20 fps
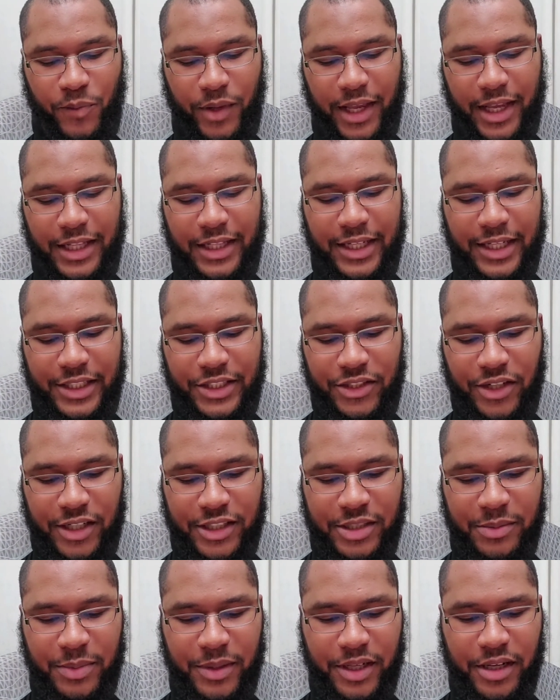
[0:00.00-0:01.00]
it started
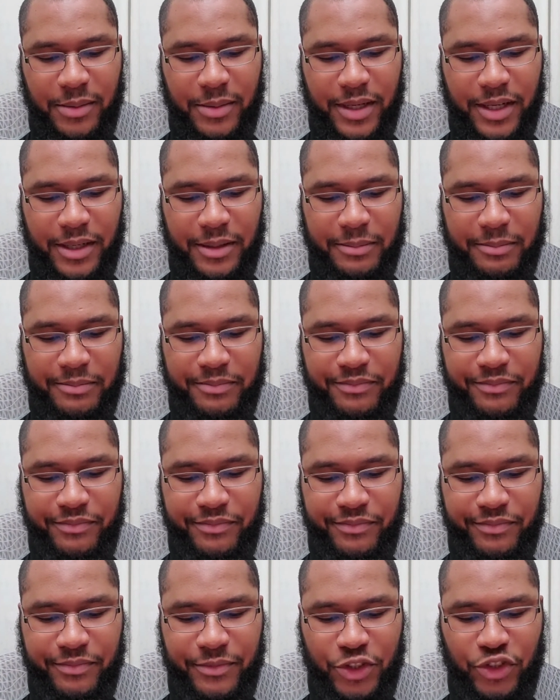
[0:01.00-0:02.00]
to become
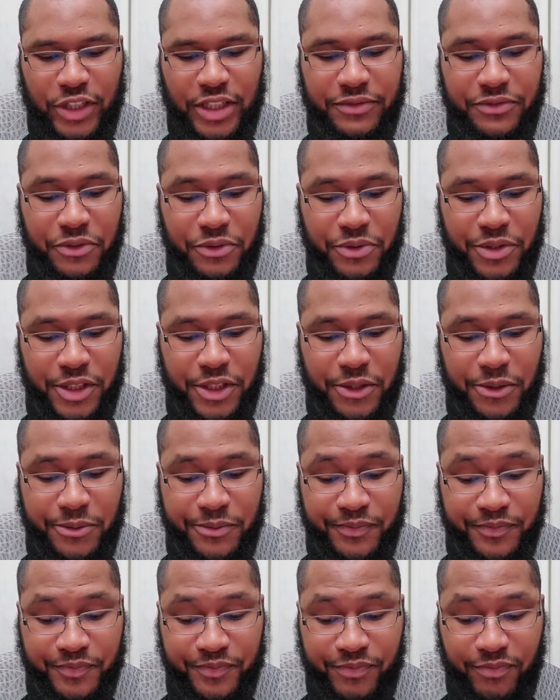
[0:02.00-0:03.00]
stressful.
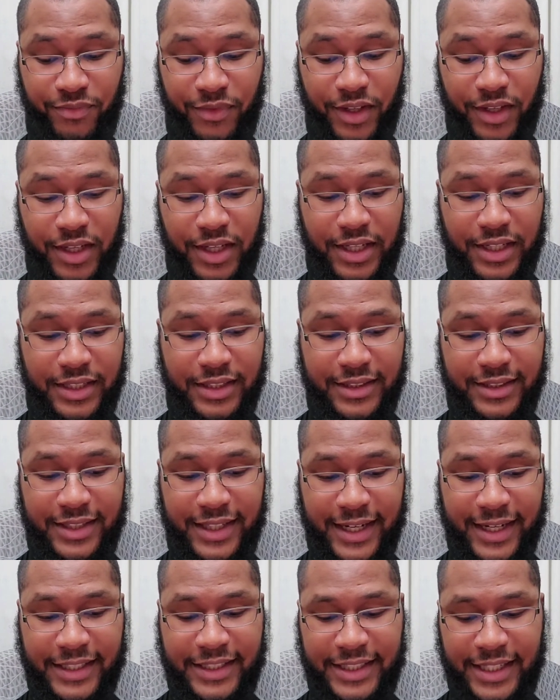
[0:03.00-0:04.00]
So
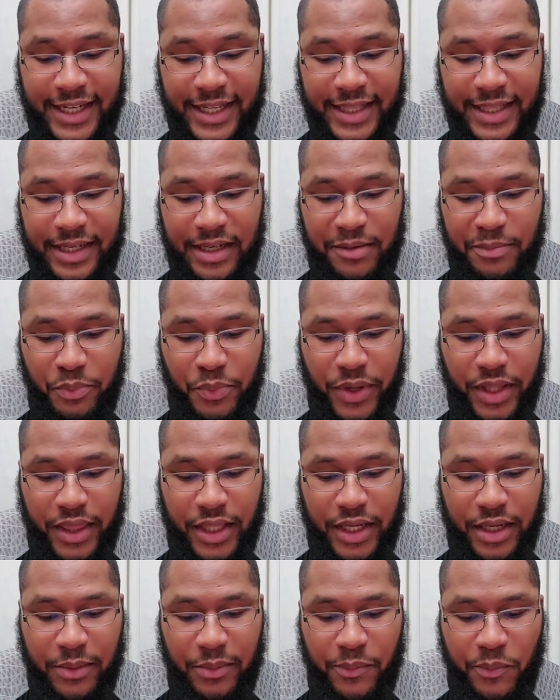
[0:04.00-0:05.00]
today she ended up with
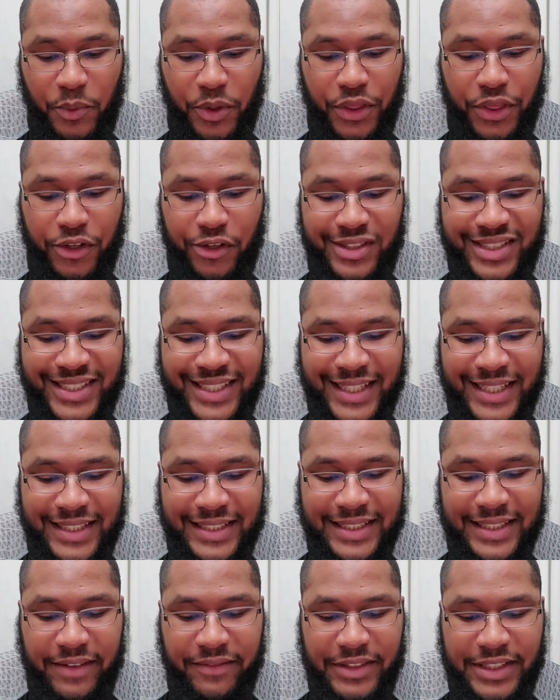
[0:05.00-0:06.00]

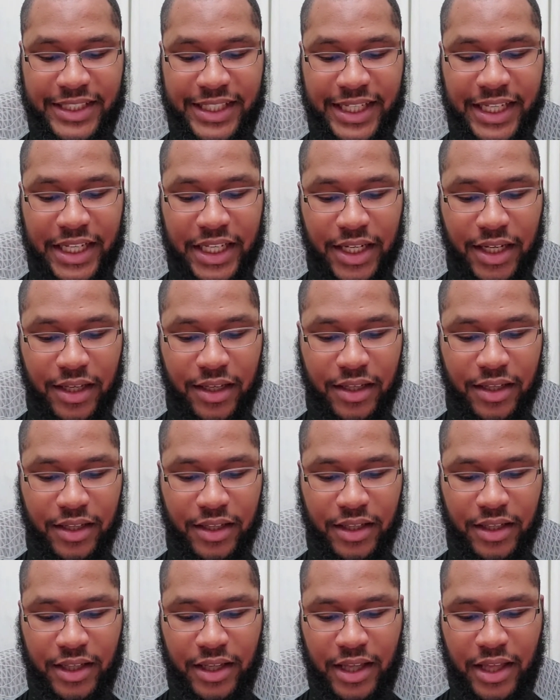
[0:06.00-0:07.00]
113.17.
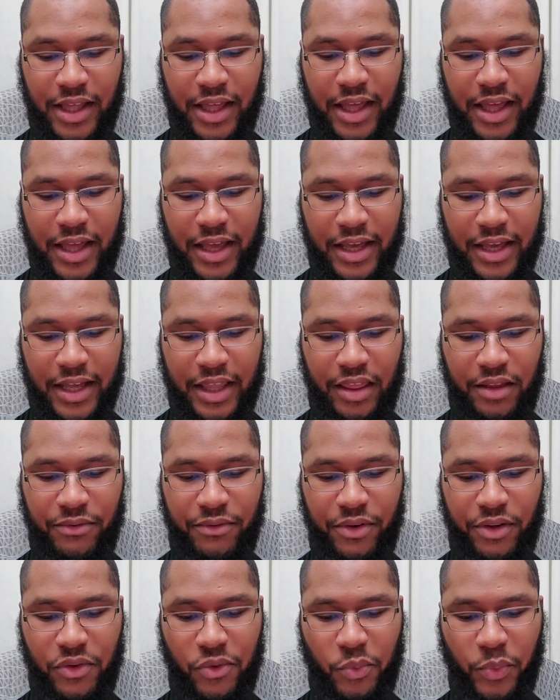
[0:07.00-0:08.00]
And
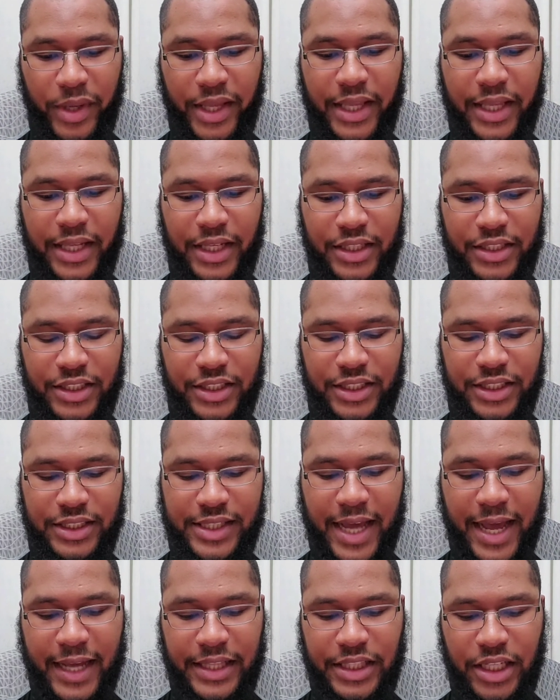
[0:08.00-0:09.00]
for the week, she's
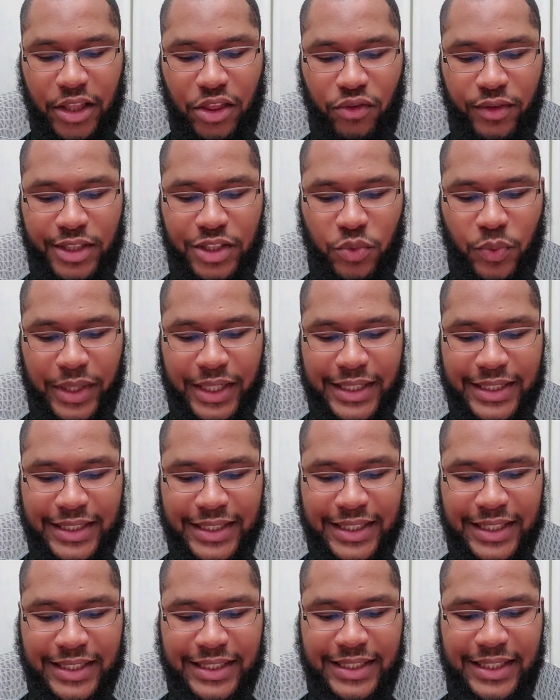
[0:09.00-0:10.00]
at
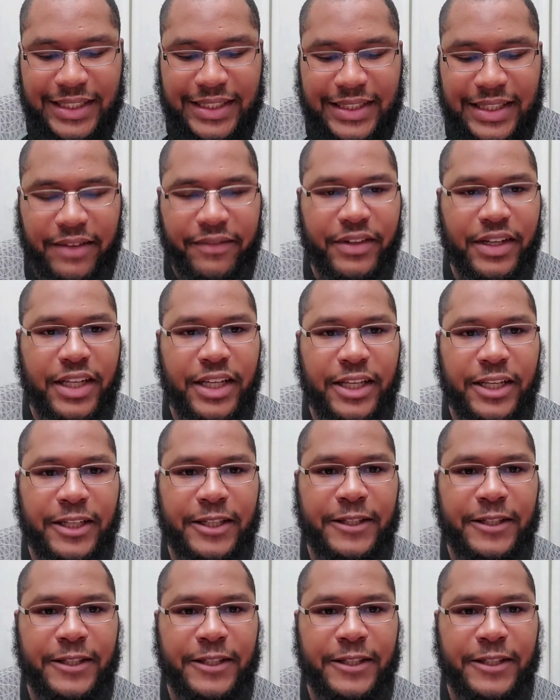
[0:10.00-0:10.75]
326.70.